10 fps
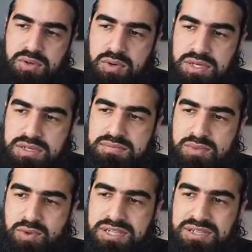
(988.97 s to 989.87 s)
Welcome,
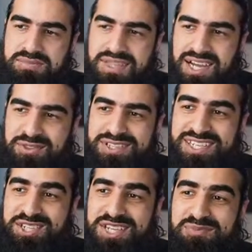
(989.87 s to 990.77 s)
welcome. I thought you said
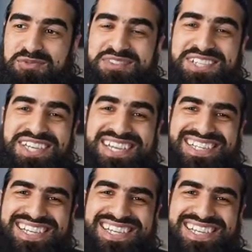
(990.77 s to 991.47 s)
shed, mufti shed.